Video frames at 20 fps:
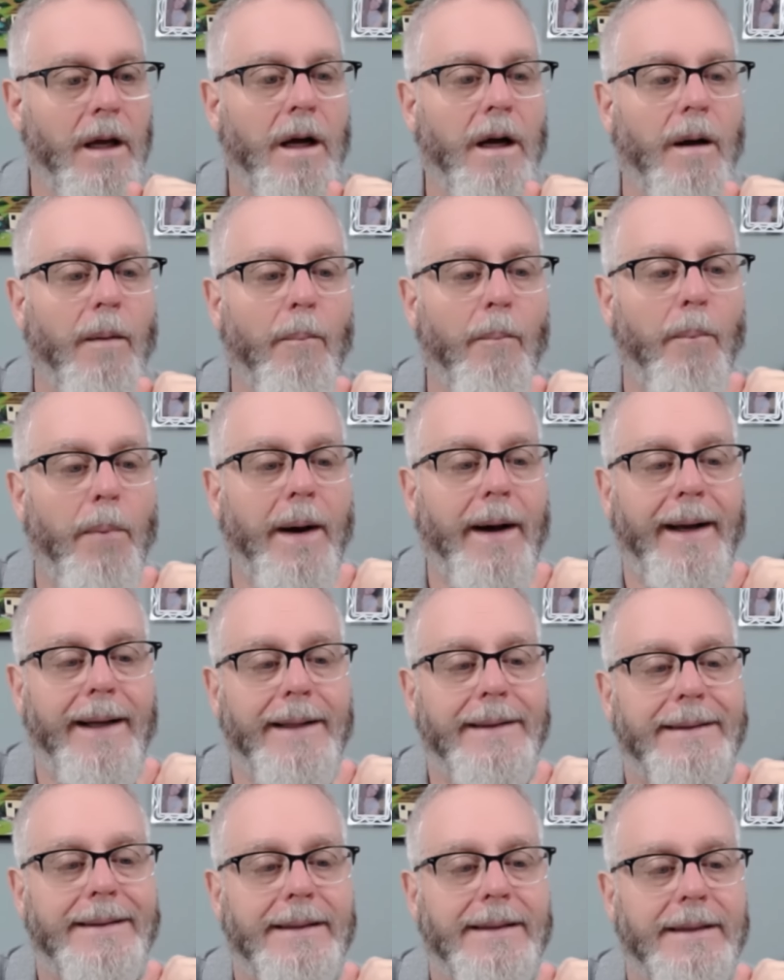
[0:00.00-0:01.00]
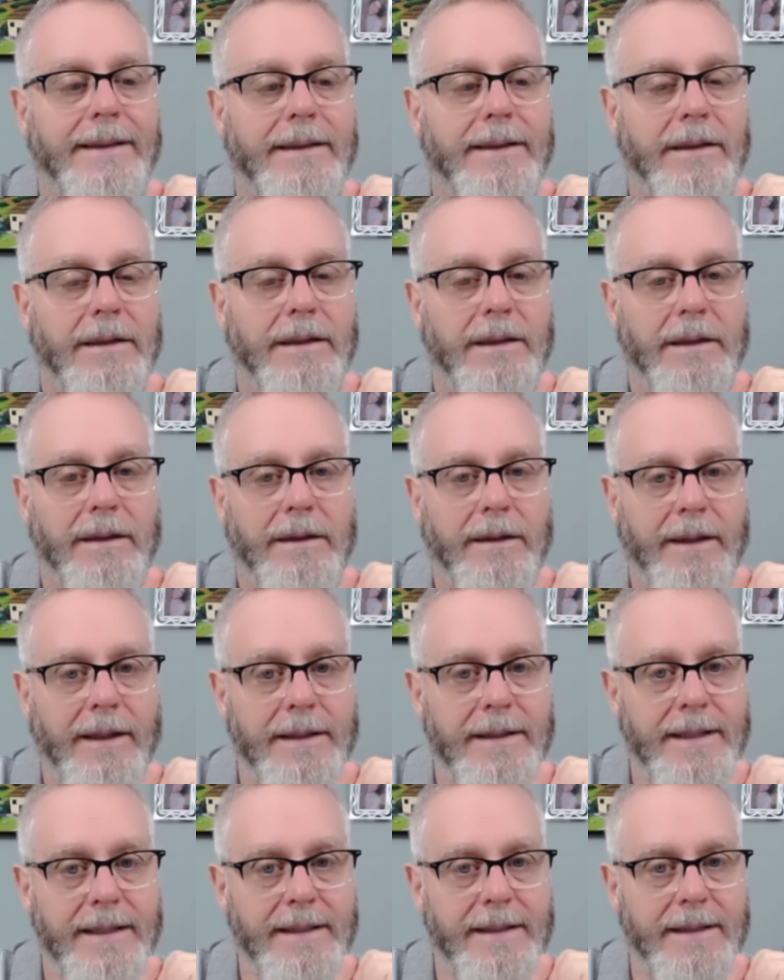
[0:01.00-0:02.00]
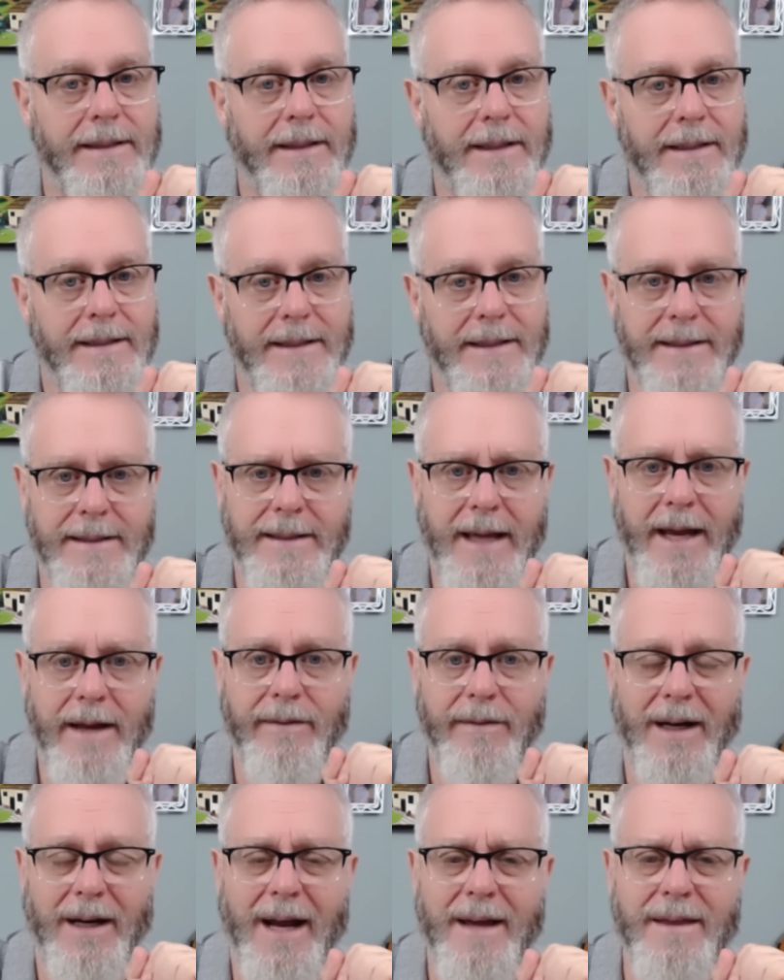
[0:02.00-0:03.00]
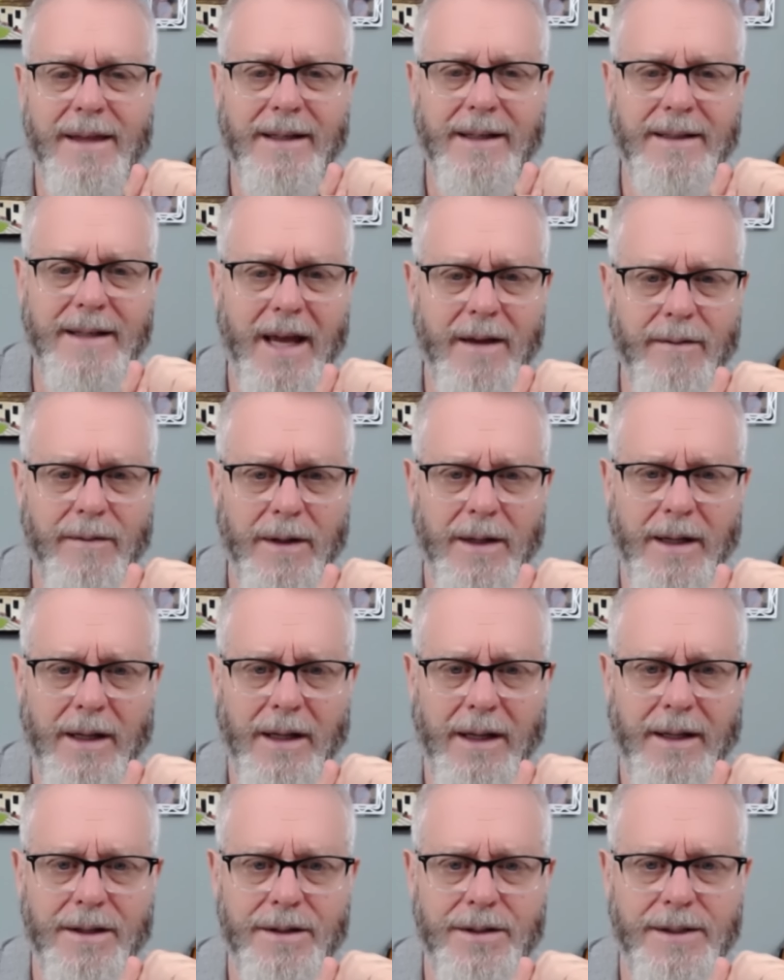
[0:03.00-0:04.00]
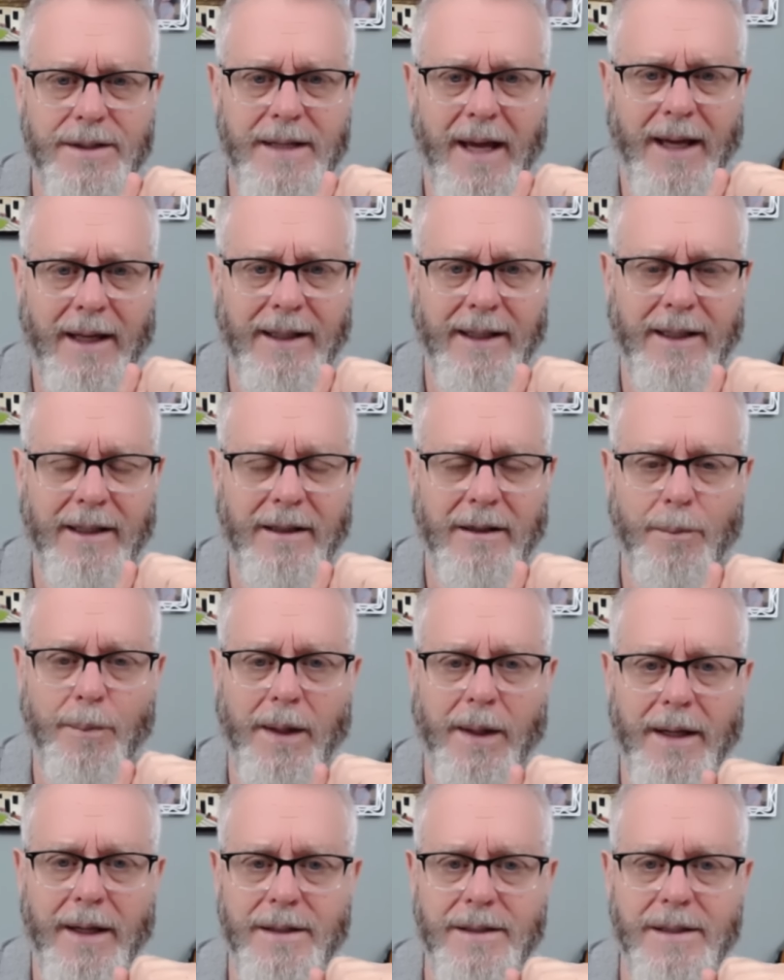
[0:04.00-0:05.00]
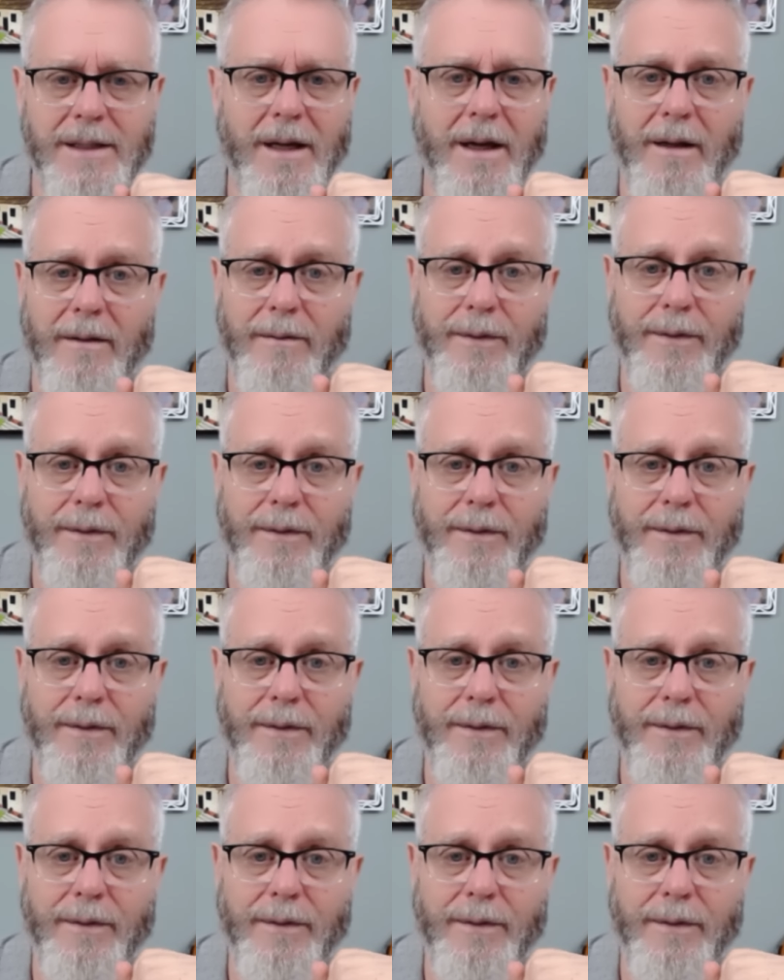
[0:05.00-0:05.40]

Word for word: But this is David. I think David is standing in the place of